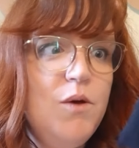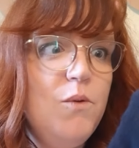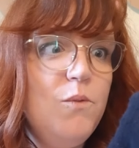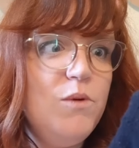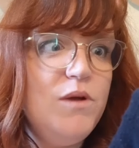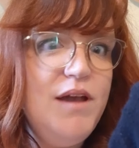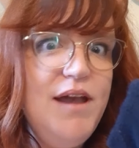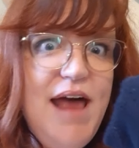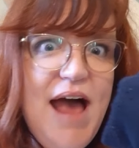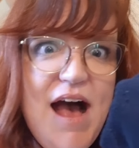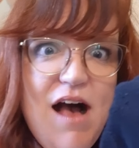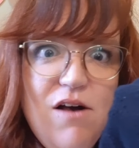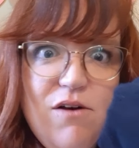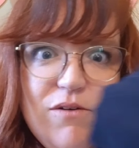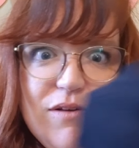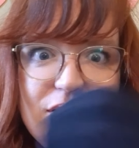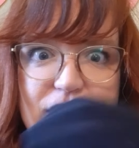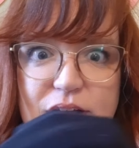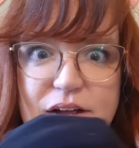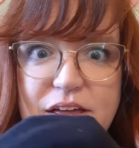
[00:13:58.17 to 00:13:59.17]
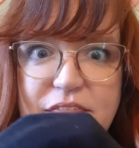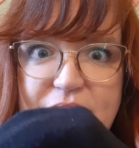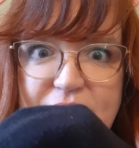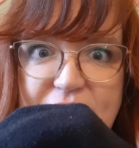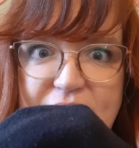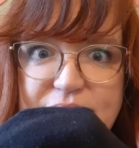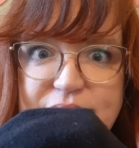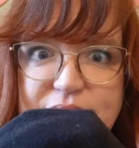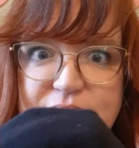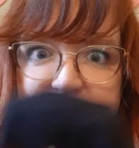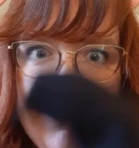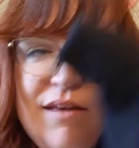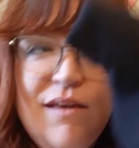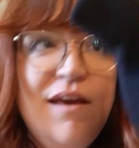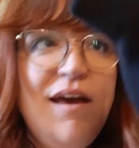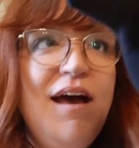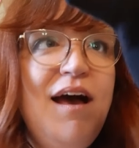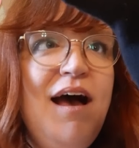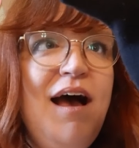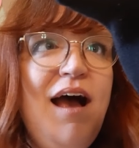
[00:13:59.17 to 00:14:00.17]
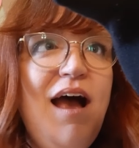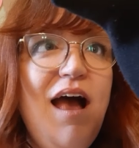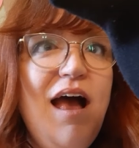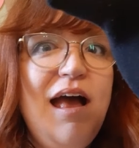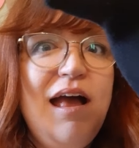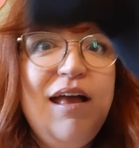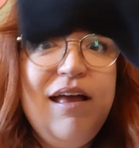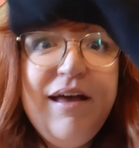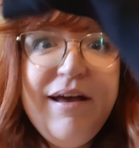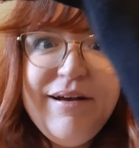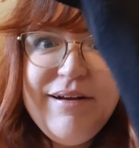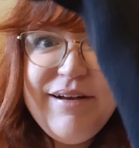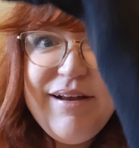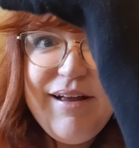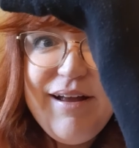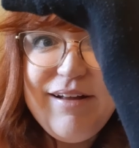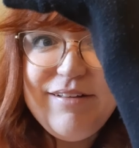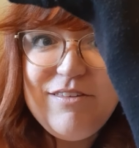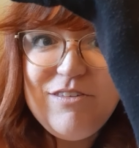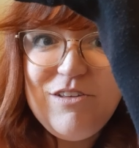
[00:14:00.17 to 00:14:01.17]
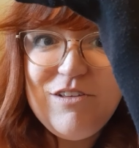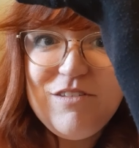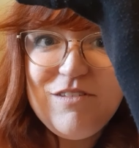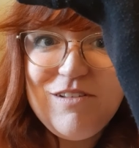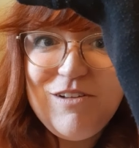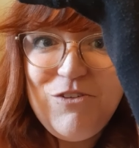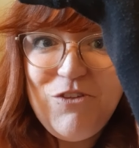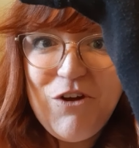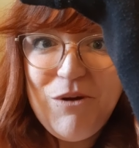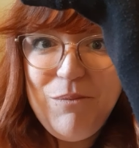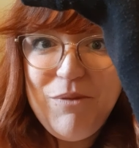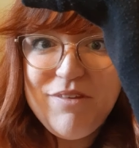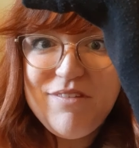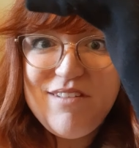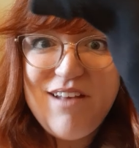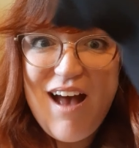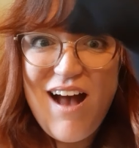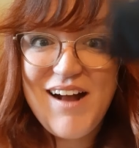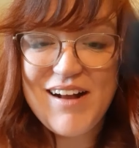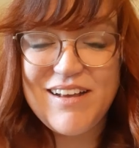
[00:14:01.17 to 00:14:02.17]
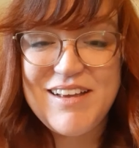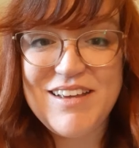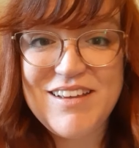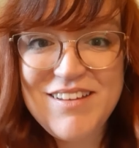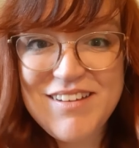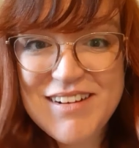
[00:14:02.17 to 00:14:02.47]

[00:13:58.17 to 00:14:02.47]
Well now, look at that. Huh, it's just a normal sock.